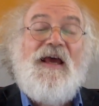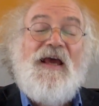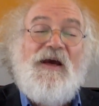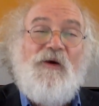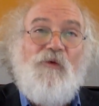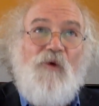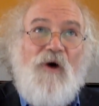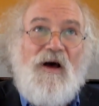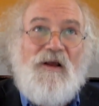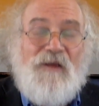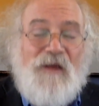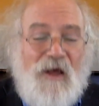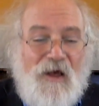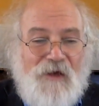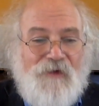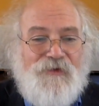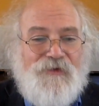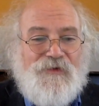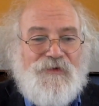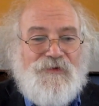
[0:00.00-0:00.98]
And while
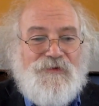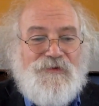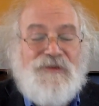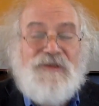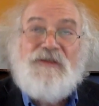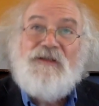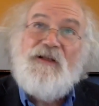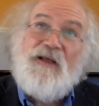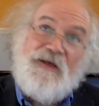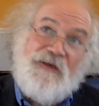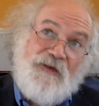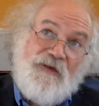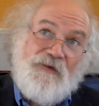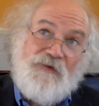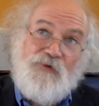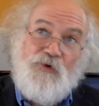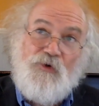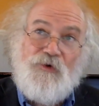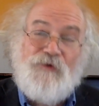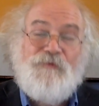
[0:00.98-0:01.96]
others, like
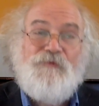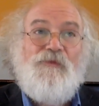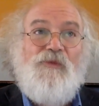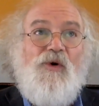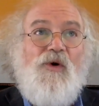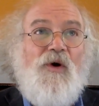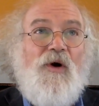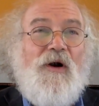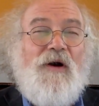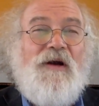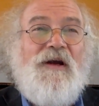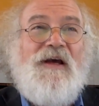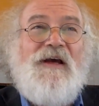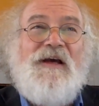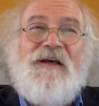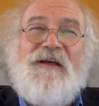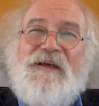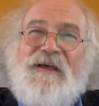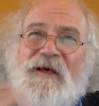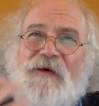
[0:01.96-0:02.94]
Gordon Moore,
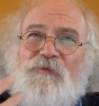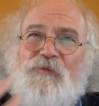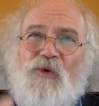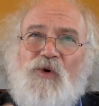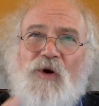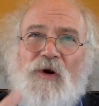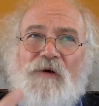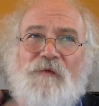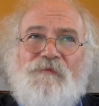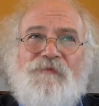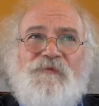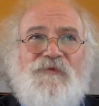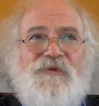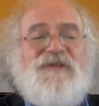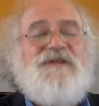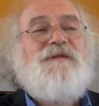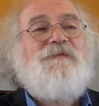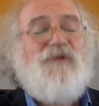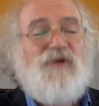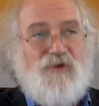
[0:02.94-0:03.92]
get more
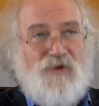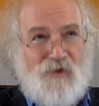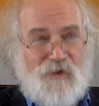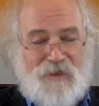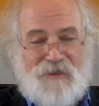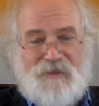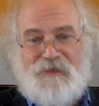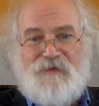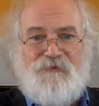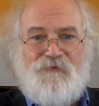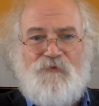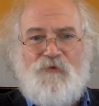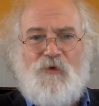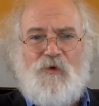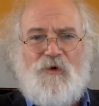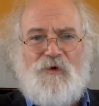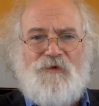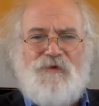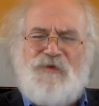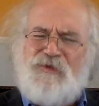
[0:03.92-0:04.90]
visible credit
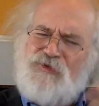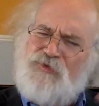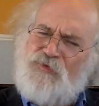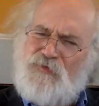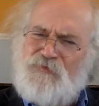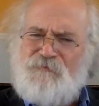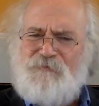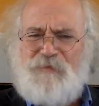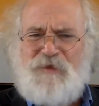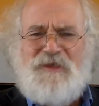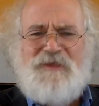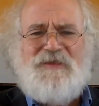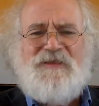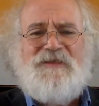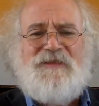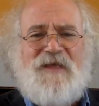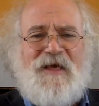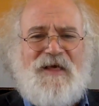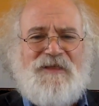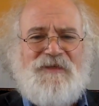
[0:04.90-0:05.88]
for the sort of
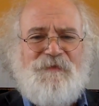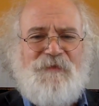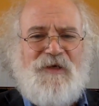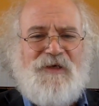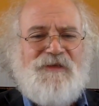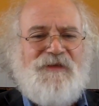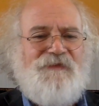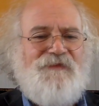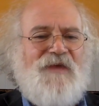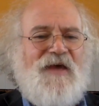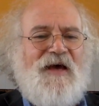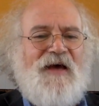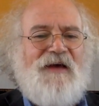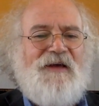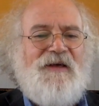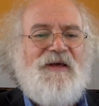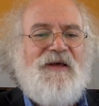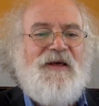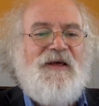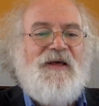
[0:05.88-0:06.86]
business aspect of that,
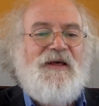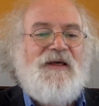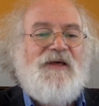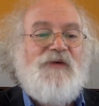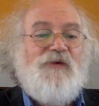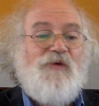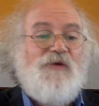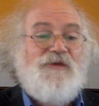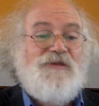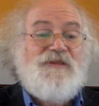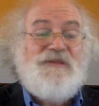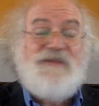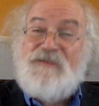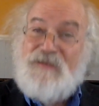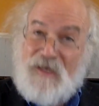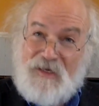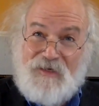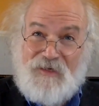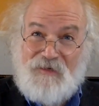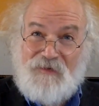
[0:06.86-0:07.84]
it was
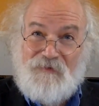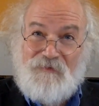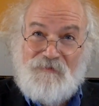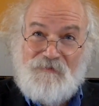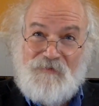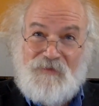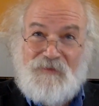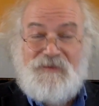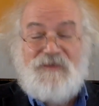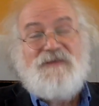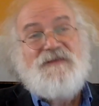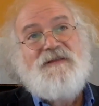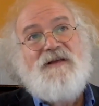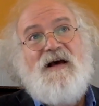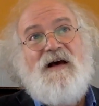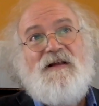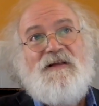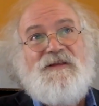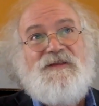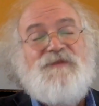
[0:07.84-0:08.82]
Dale and his
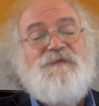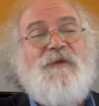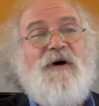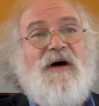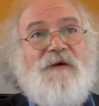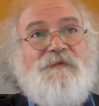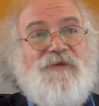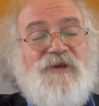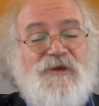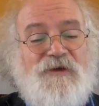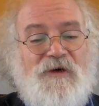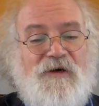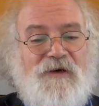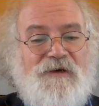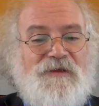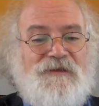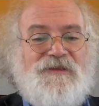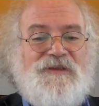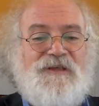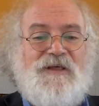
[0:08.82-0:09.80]
colleagues Bob
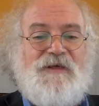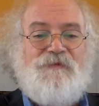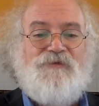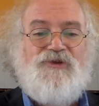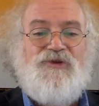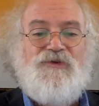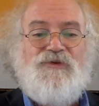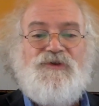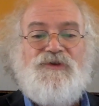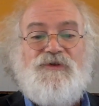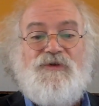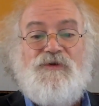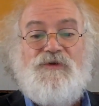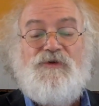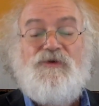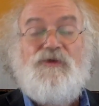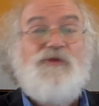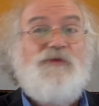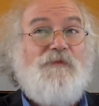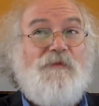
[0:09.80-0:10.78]
Dennard and Sam Schuster
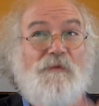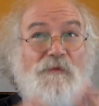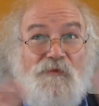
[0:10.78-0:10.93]
who